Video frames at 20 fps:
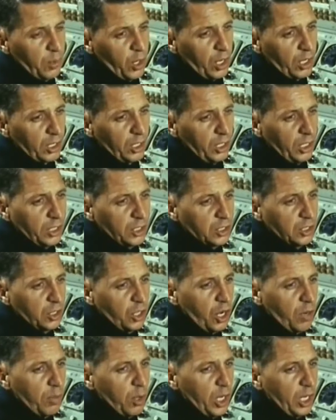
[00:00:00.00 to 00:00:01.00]
report
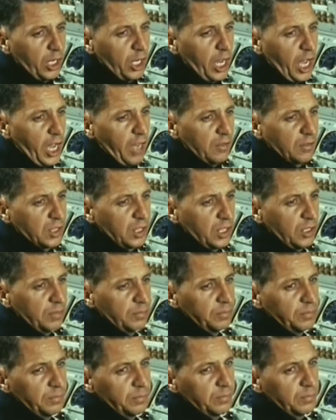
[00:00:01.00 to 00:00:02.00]
condition normal on the dive,
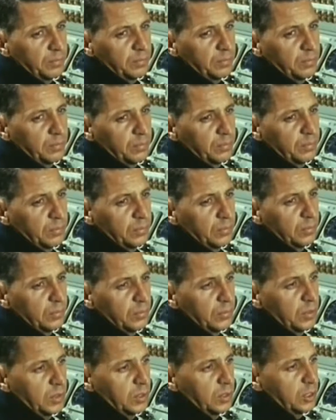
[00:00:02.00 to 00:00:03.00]
sir. Secure the
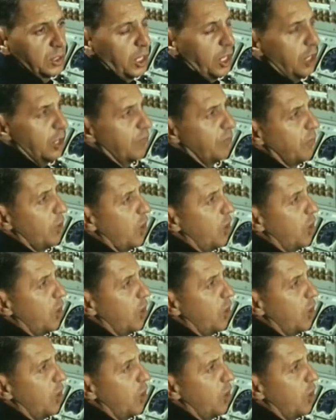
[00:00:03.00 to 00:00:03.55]
phones. Secure the